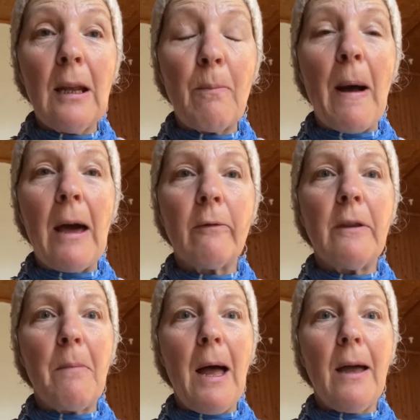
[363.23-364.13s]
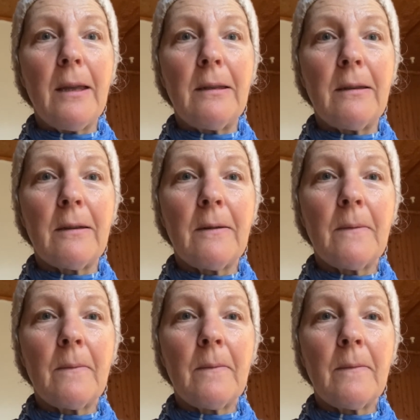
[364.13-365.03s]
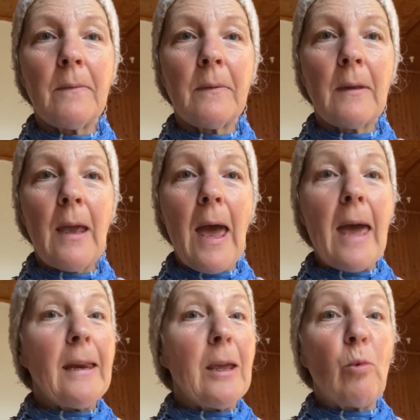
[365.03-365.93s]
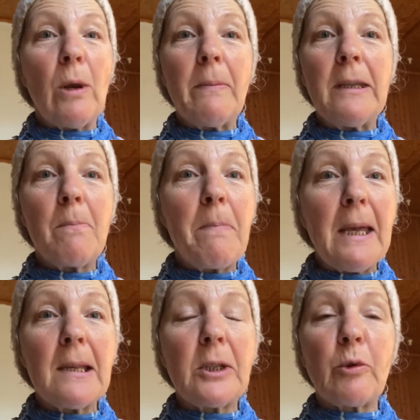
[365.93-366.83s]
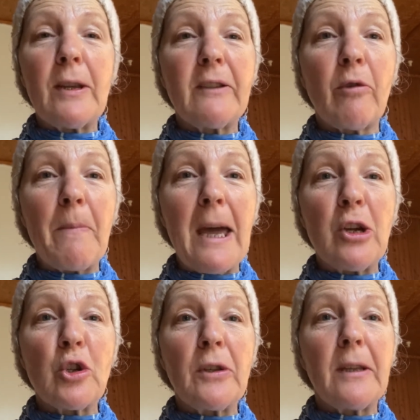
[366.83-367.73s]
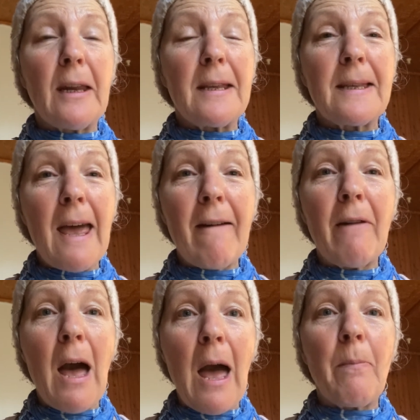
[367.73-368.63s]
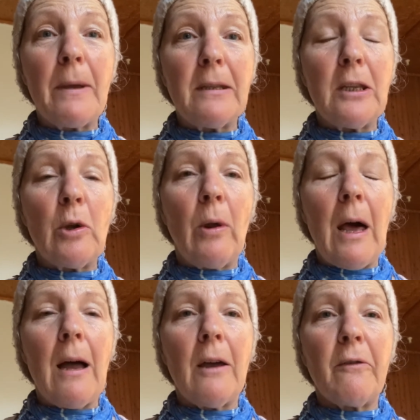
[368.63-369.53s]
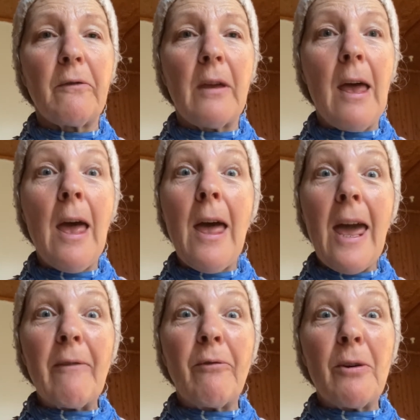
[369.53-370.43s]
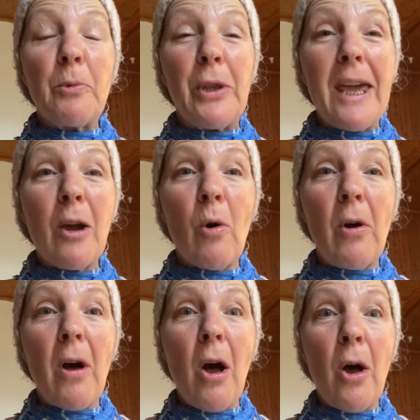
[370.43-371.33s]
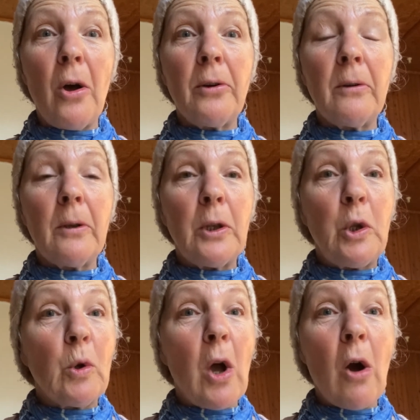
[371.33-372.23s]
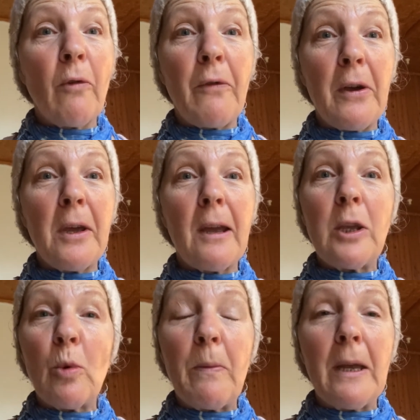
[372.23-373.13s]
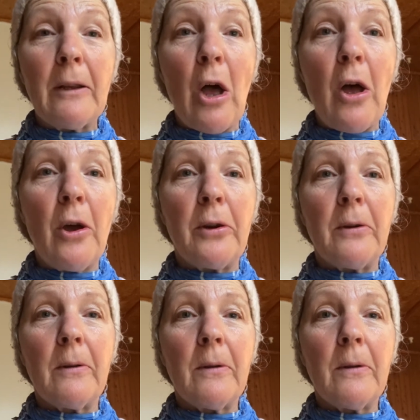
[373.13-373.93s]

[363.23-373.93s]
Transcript: part of the mind. And it will be the biggest transformation that has ever happened in your life. And from there on, you go further, you build on.